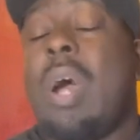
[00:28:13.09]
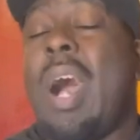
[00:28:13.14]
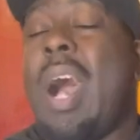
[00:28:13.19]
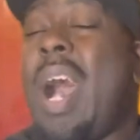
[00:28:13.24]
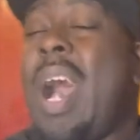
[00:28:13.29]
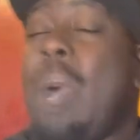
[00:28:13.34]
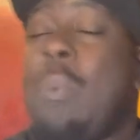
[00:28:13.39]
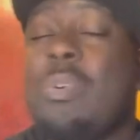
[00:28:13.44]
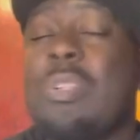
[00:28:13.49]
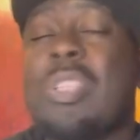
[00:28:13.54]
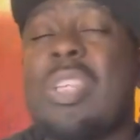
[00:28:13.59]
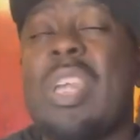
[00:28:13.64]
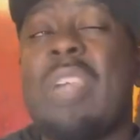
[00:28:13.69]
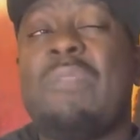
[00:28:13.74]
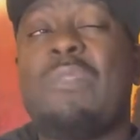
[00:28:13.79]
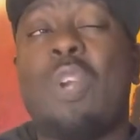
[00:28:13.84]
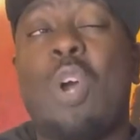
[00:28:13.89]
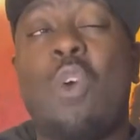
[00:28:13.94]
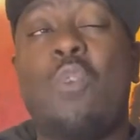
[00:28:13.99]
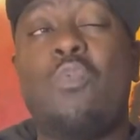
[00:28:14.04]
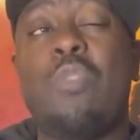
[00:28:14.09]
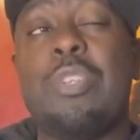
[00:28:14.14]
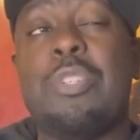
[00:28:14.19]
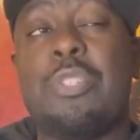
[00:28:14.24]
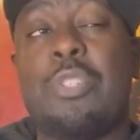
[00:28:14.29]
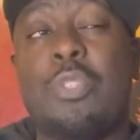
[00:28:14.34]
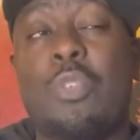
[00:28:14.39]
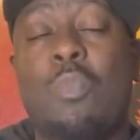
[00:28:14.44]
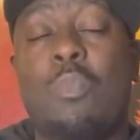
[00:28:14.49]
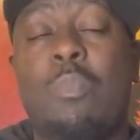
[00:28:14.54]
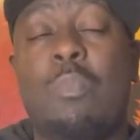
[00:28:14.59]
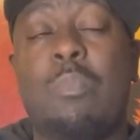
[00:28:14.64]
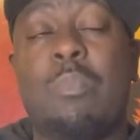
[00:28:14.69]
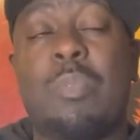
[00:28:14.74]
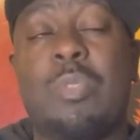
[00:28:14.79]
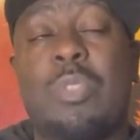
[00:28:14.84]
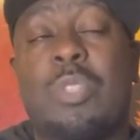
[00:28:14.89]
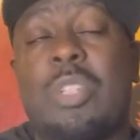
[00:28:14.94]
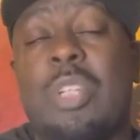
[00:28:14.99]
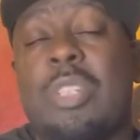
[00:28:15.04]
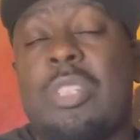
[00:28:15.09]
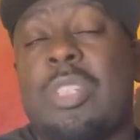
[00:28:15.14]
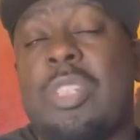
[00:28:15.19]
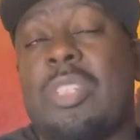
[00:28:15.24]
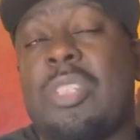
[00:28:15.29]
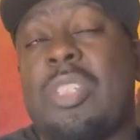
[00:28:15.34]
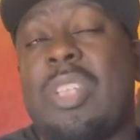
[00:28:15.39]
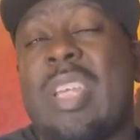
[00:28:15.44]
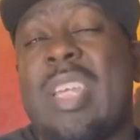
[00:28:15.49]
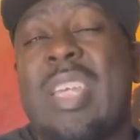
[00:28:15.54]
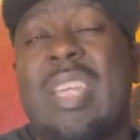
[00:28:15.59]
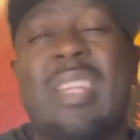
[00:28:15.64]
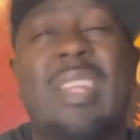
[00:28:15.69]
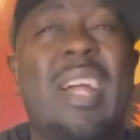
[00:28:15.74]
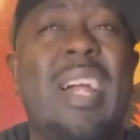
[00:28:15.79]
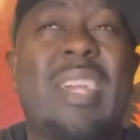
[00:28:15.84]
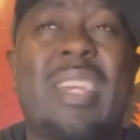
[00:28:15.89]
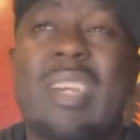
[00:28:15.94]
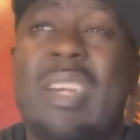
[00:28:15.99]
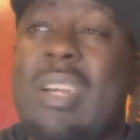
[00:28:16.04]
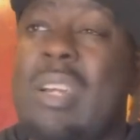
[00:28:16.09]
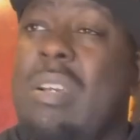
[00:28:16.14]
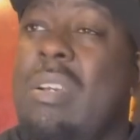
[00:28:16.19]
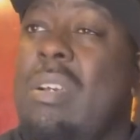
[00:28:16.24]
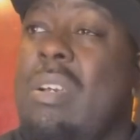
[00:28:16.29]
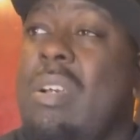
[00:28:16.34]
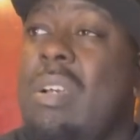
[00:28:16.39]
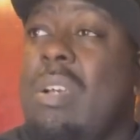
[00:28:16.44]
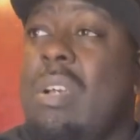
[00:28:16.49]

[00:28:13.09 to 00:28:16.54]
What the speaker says: I would give the original Justice League like a